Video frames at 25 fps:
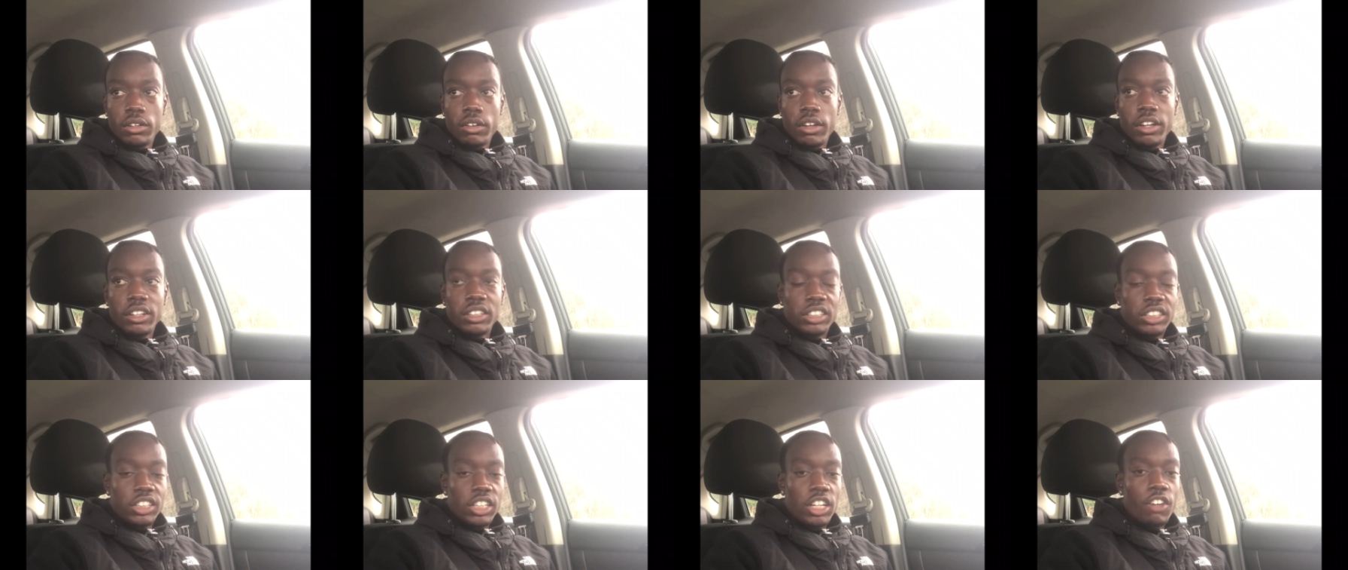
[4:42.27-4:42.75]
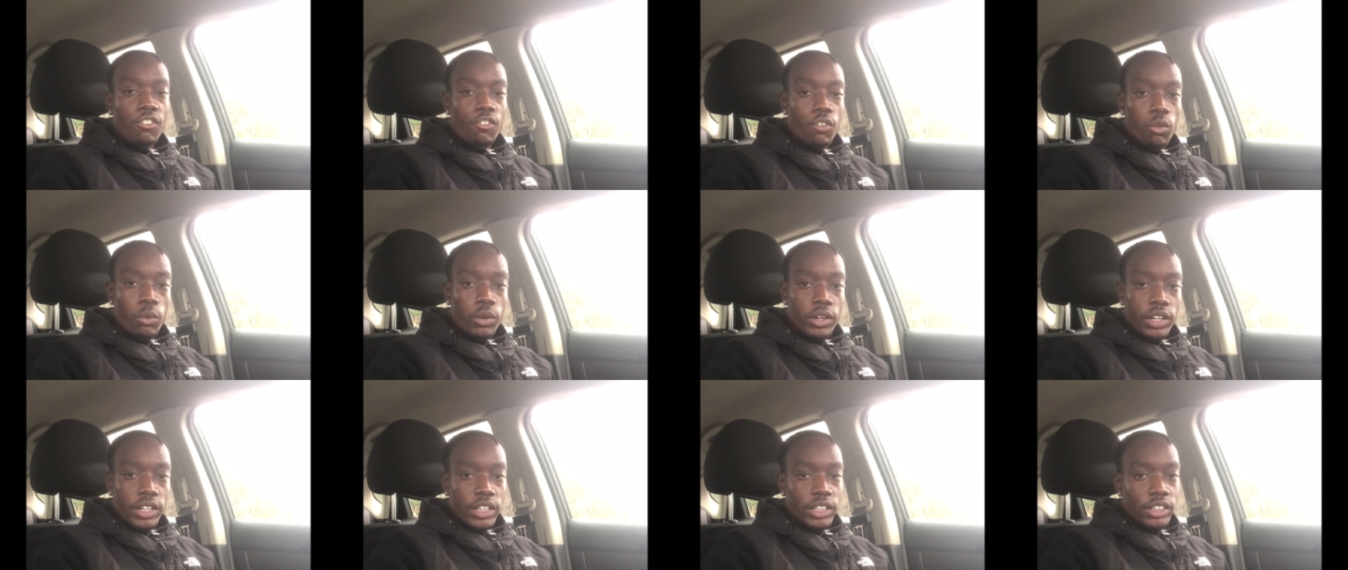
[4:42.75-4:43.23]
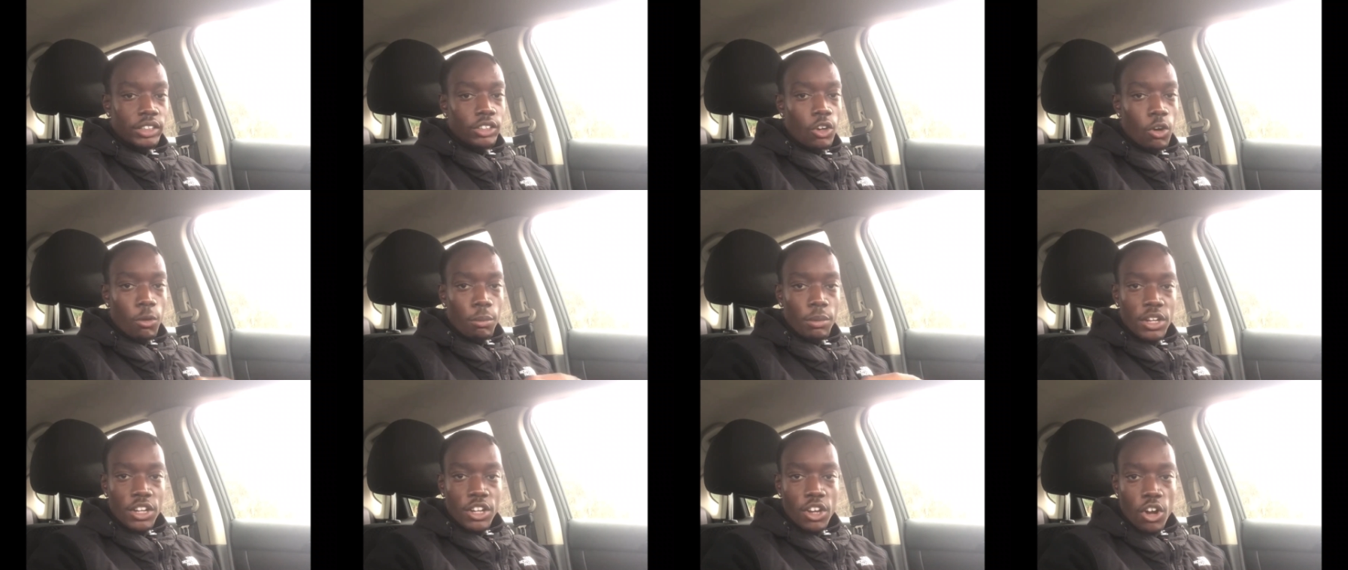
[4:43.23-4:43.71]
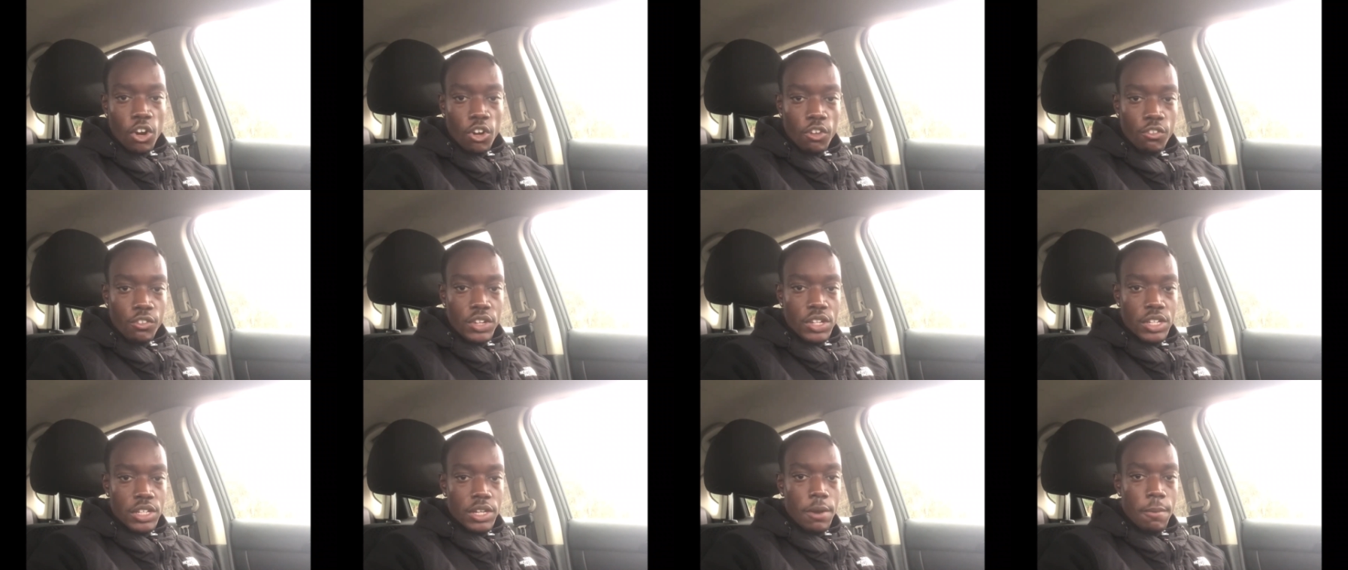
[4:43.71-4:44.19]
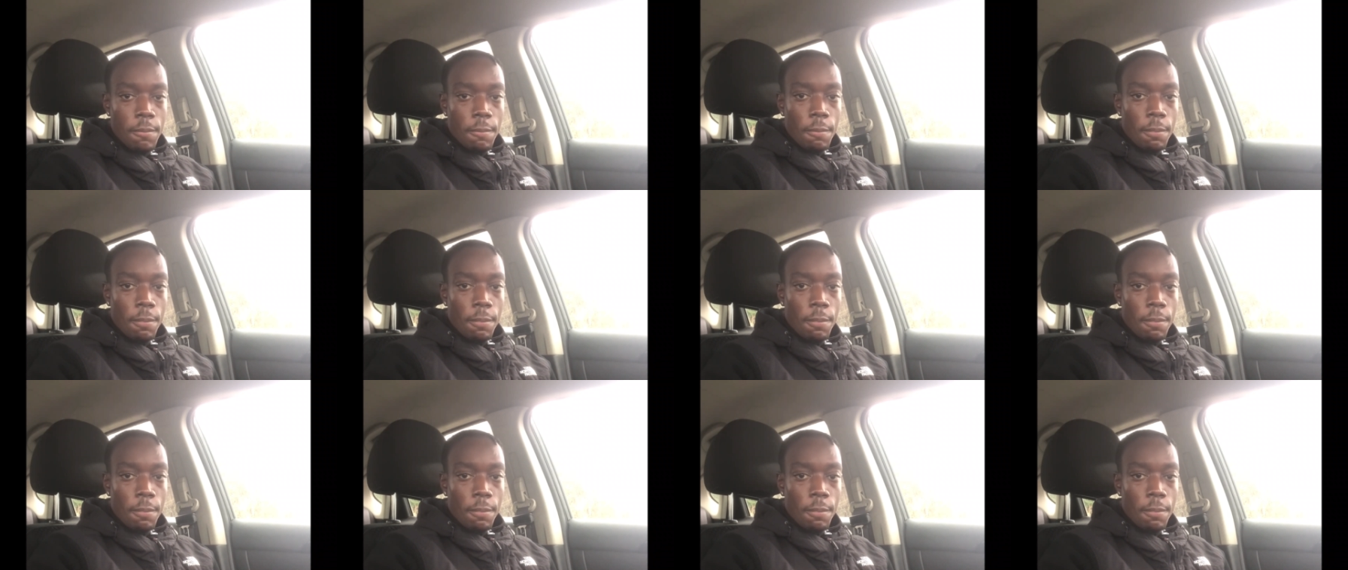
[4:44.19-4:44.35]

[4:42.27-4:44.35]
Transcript: and see it for what it is. Don't be nervous.